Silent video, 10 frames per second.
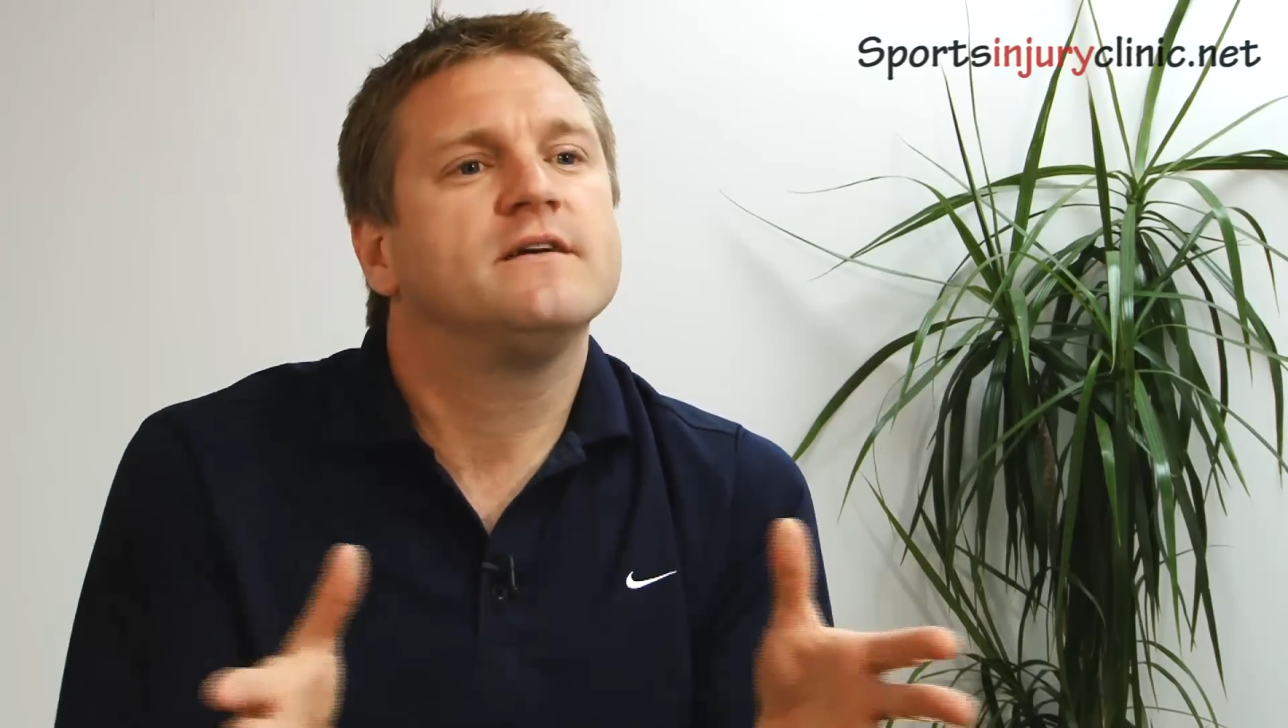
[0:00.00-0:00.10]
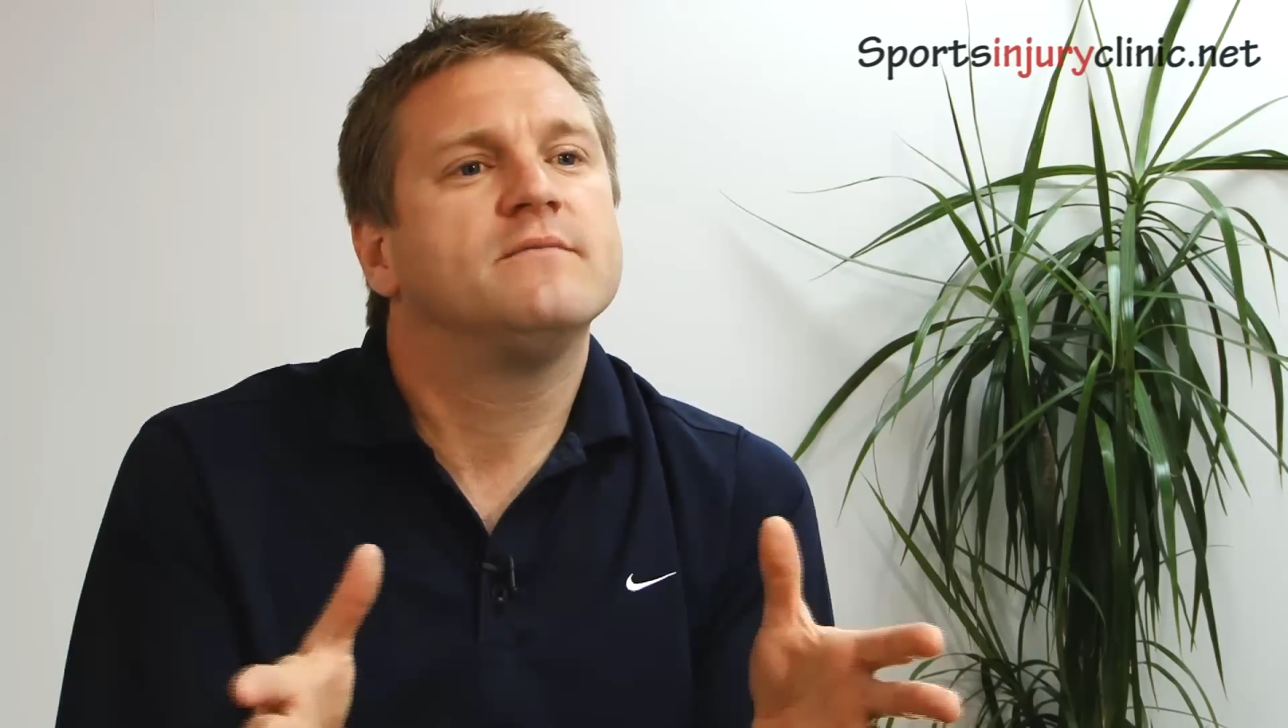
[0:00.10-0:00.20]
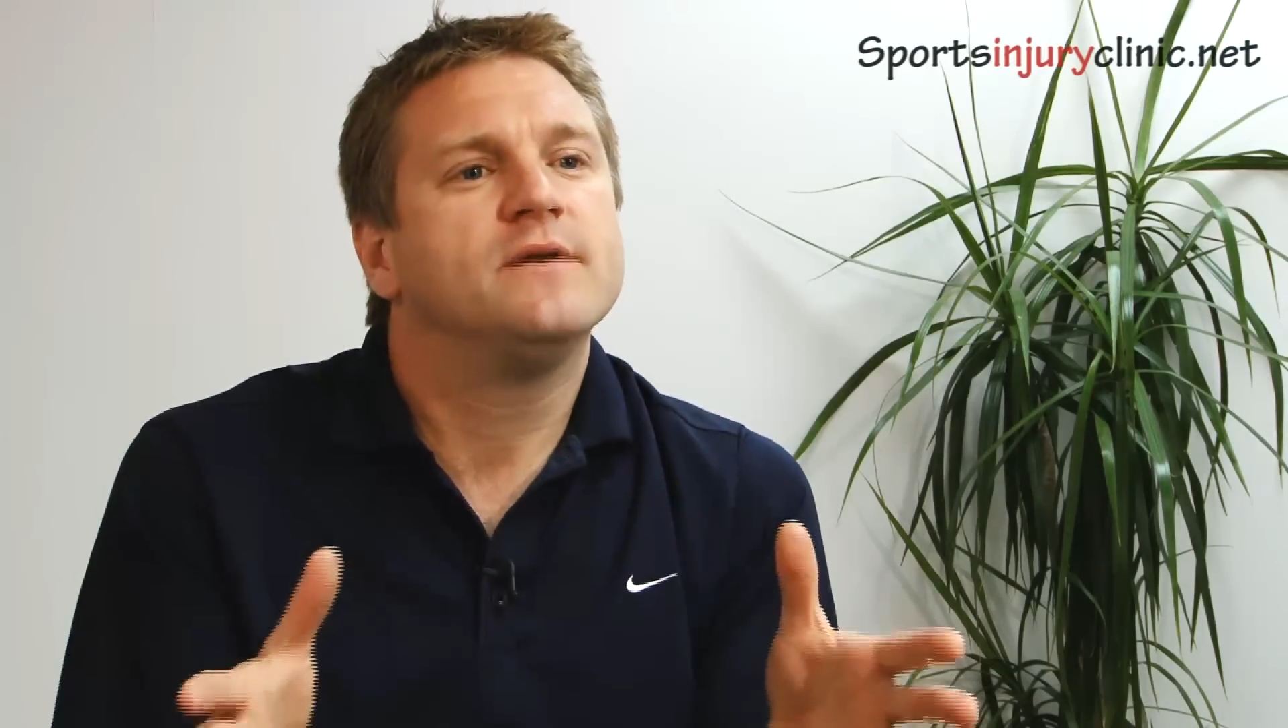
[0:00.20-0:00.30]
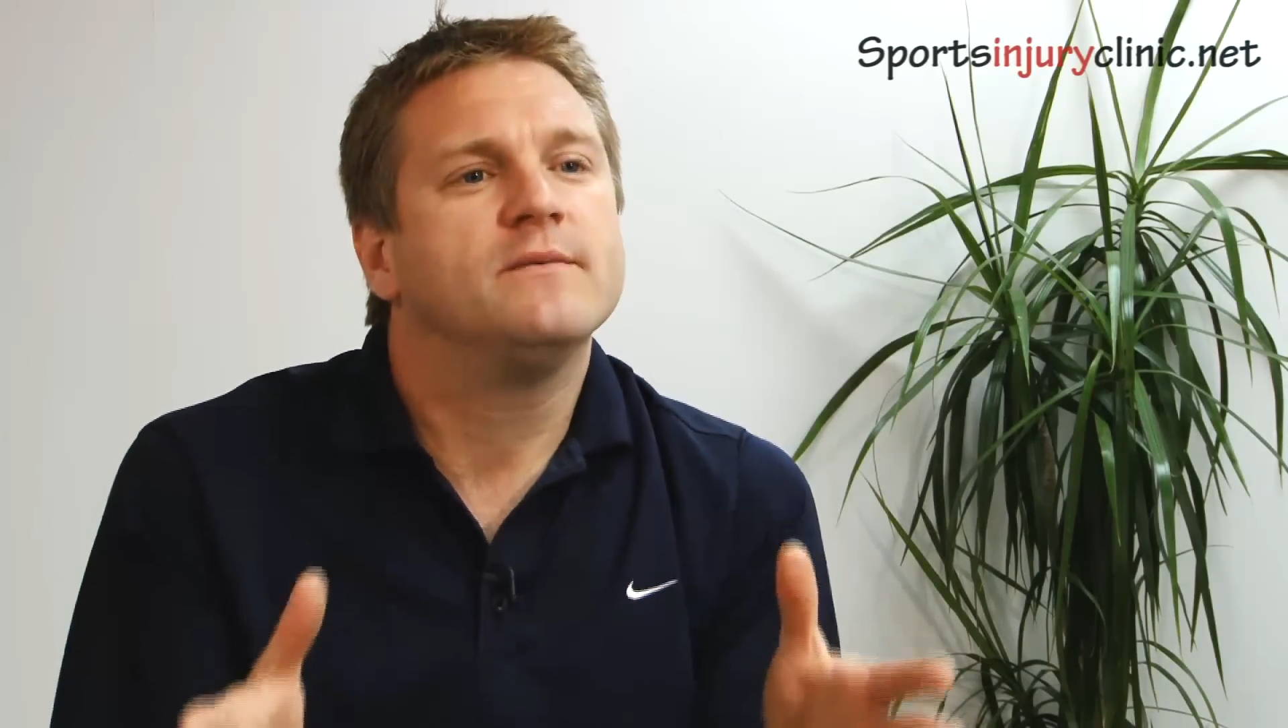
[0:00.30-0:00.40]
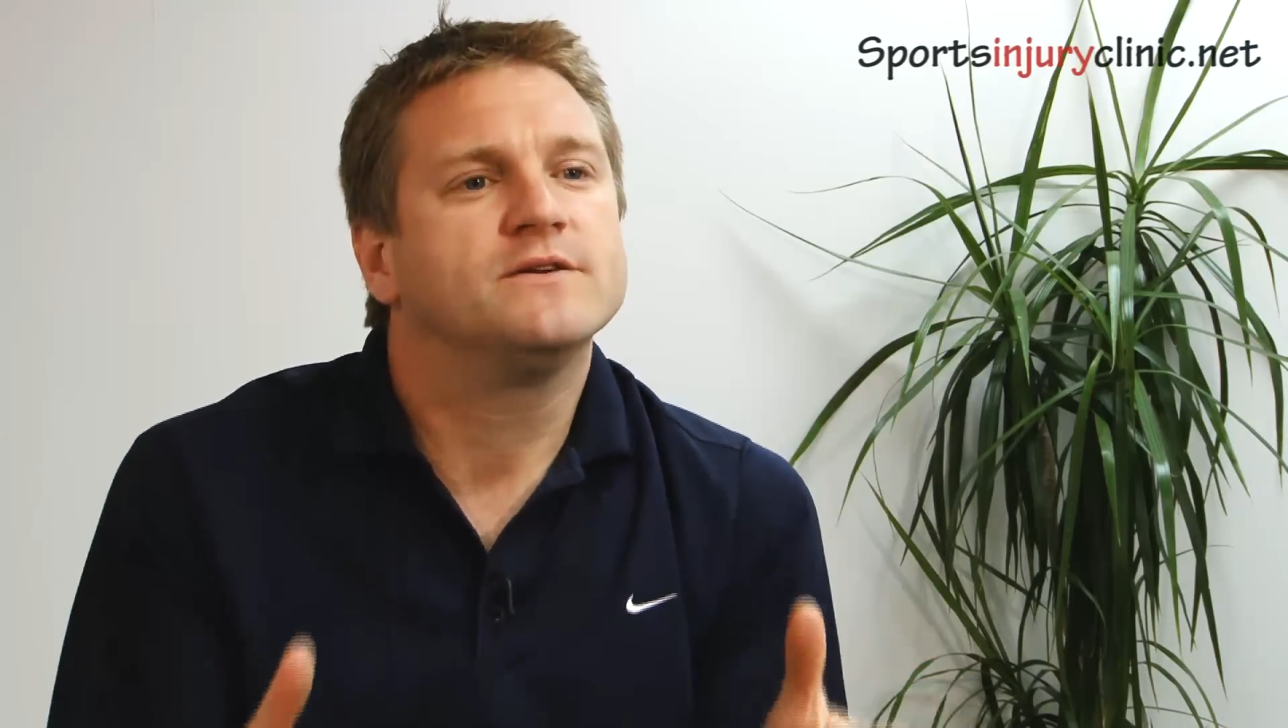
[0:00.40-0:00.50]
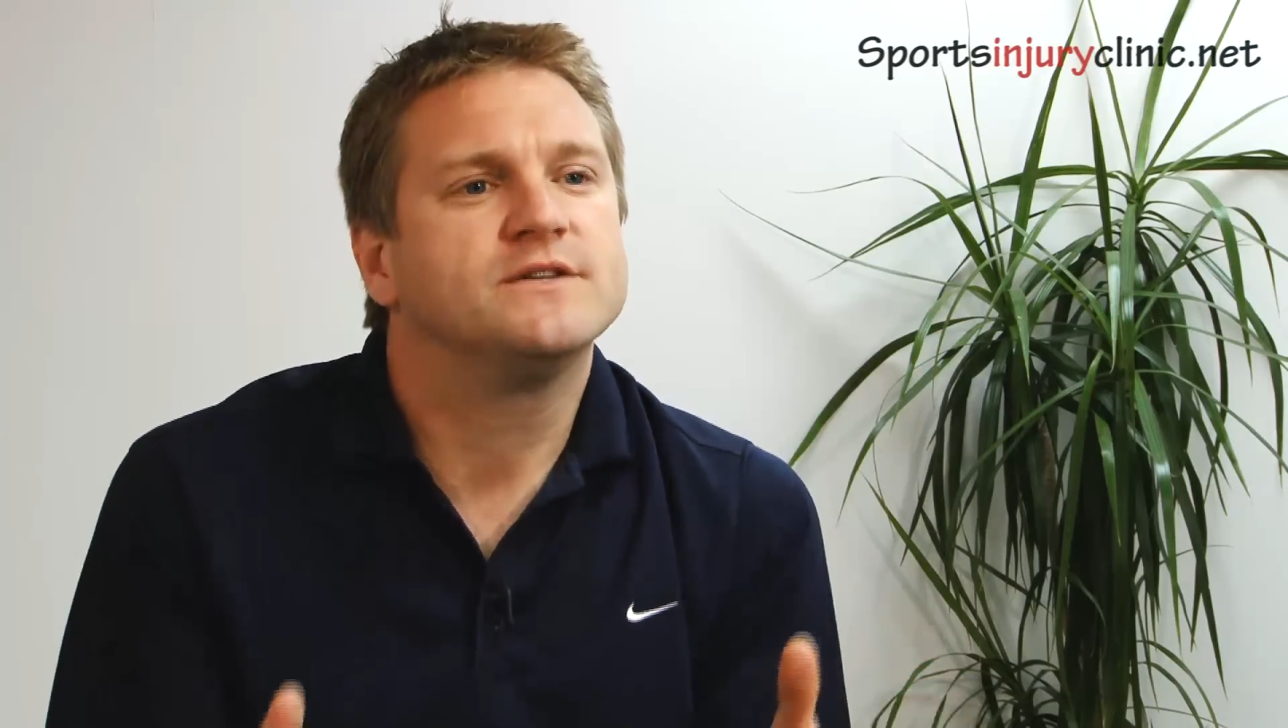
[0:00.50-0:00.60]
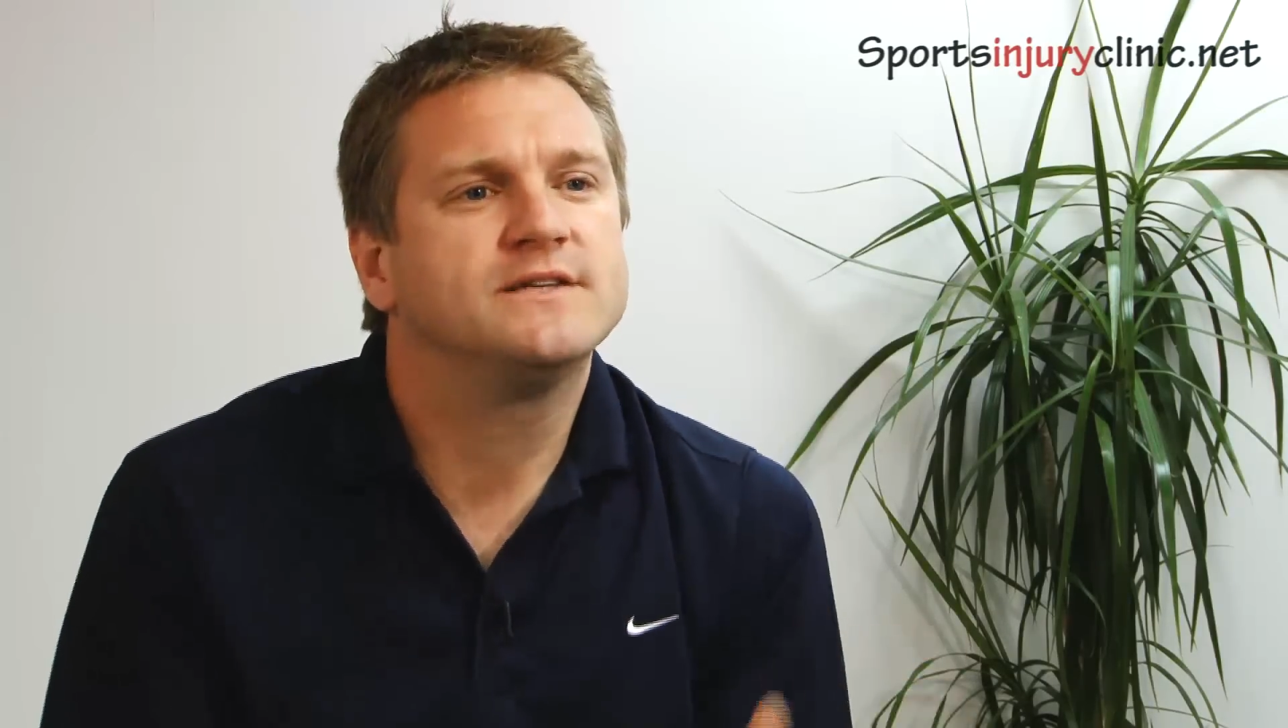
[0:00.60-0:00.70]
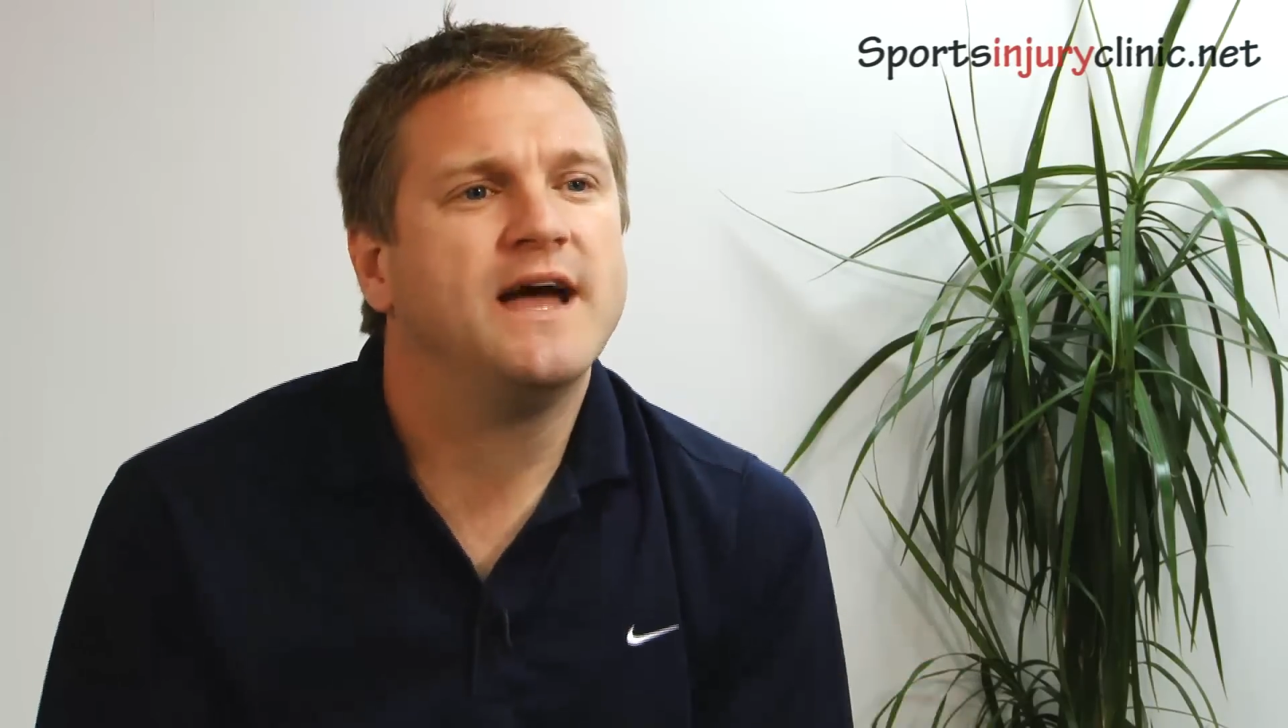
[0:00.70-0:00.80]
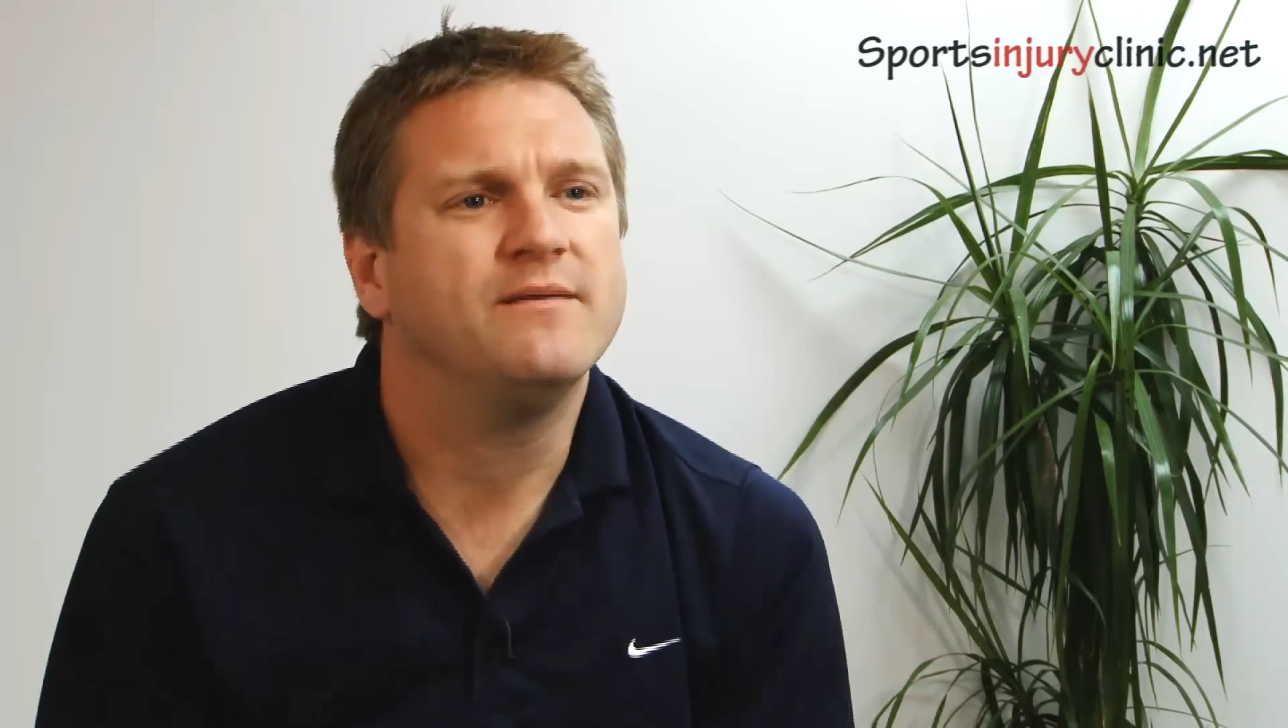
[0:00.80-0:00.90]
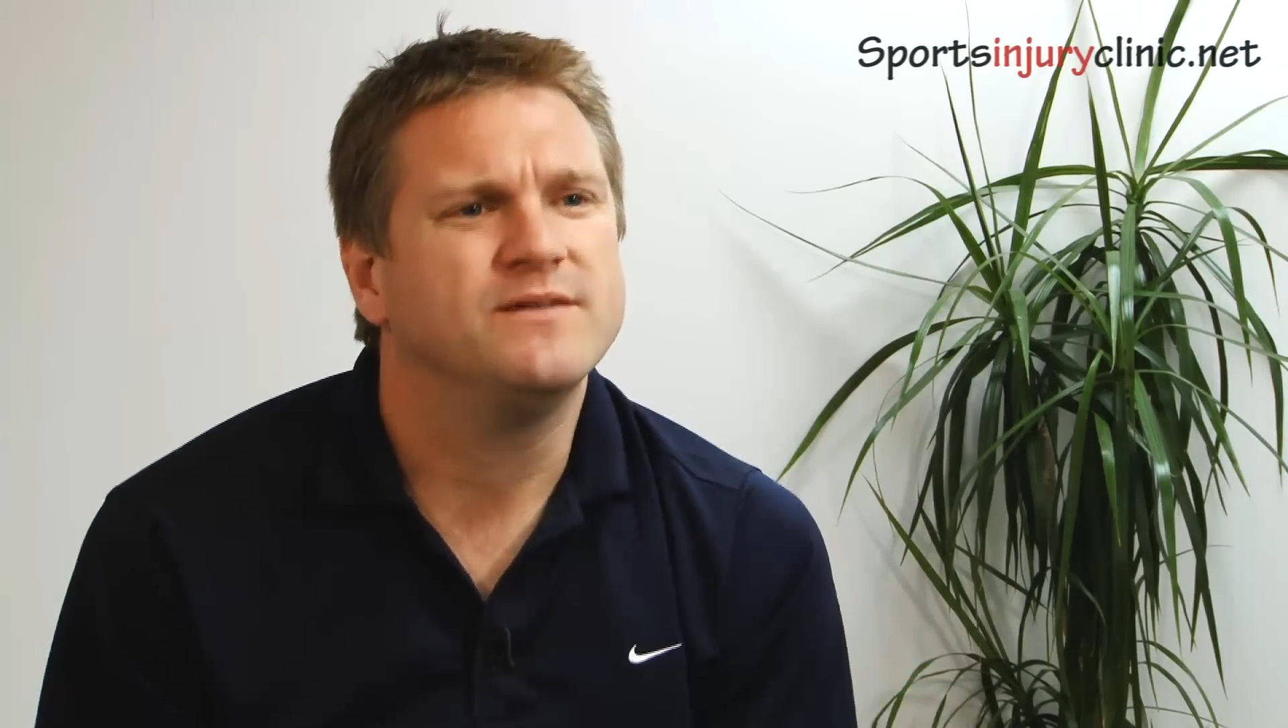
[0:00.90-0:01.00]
are pretty much the same